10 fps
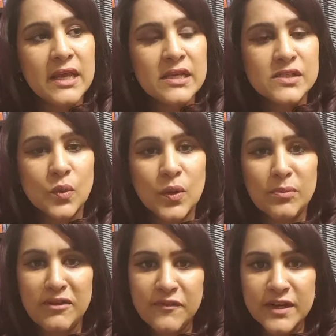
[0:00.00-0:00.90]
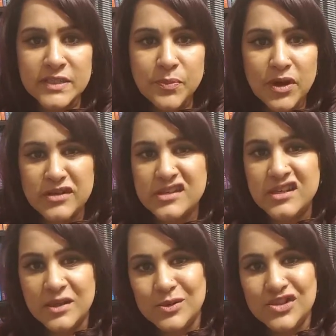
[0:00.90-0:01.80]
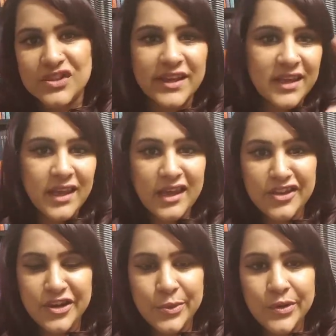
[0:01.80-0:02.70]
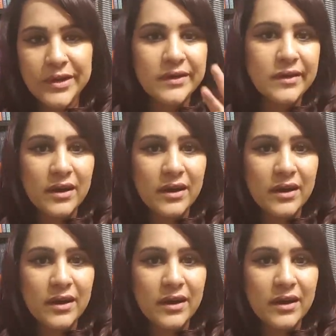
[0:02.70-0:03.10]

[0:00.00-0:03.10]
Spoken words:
So when my first partner did it was just like, yeah, you know what?